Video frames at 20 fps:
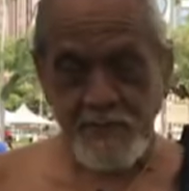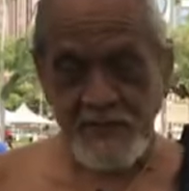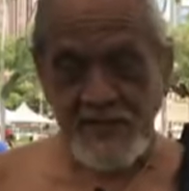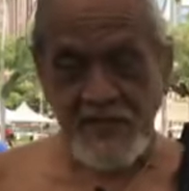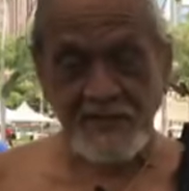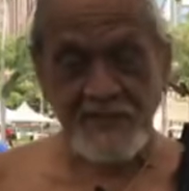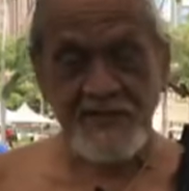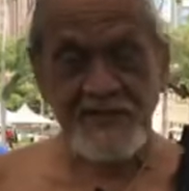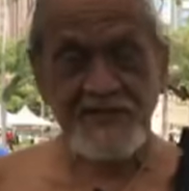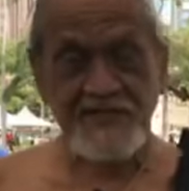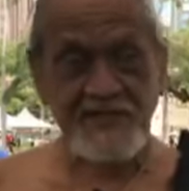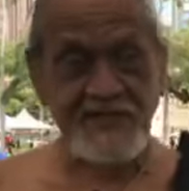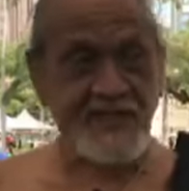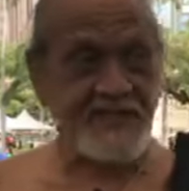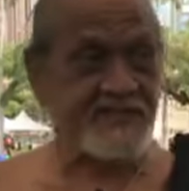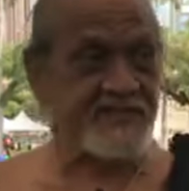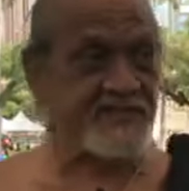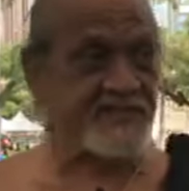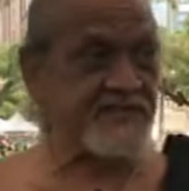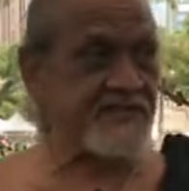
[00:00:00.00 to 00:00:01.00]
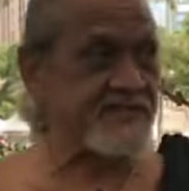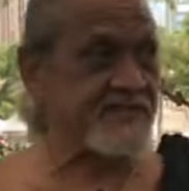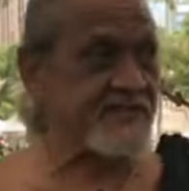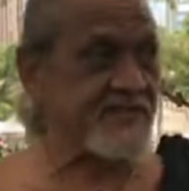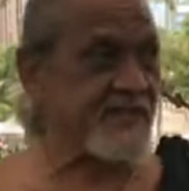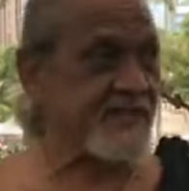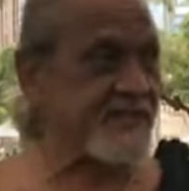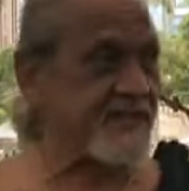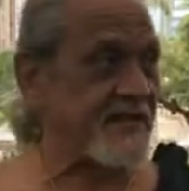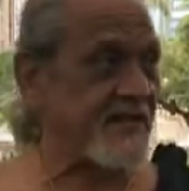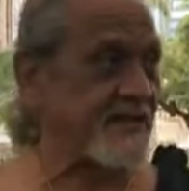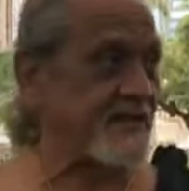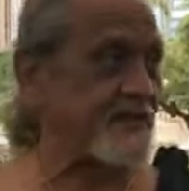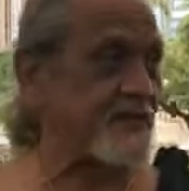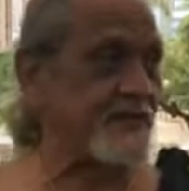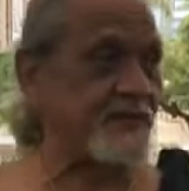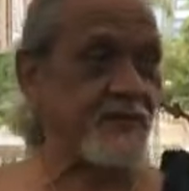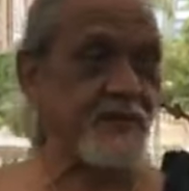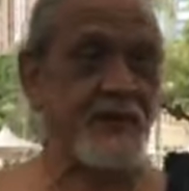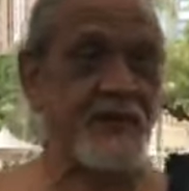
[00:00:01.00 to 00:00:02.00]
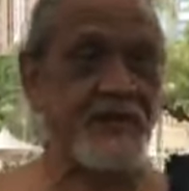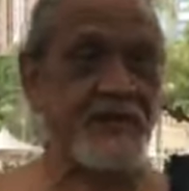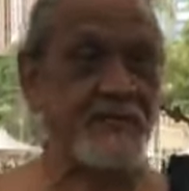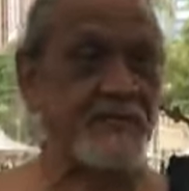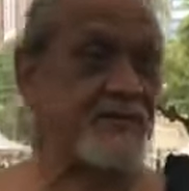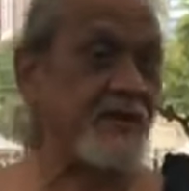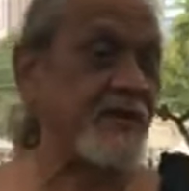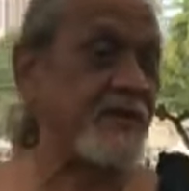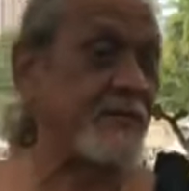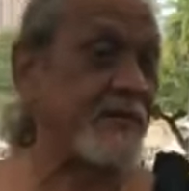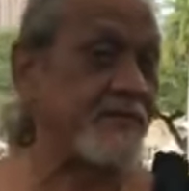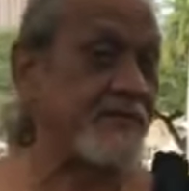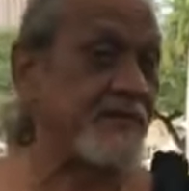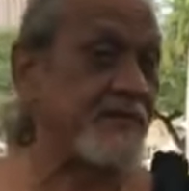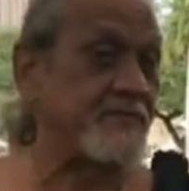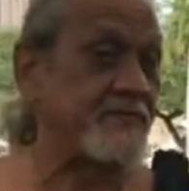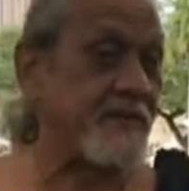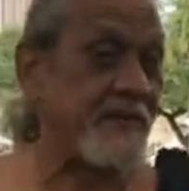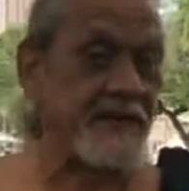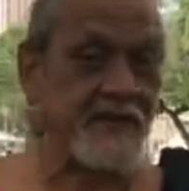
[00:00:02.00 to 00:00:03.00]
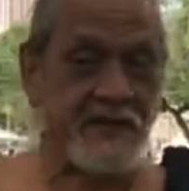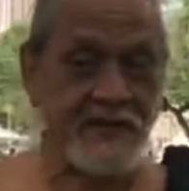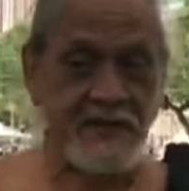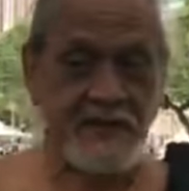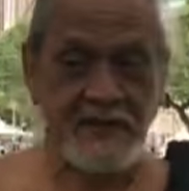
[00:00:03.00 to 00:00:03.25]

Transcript: Now this gets, I don't know if you want to even talk about this, but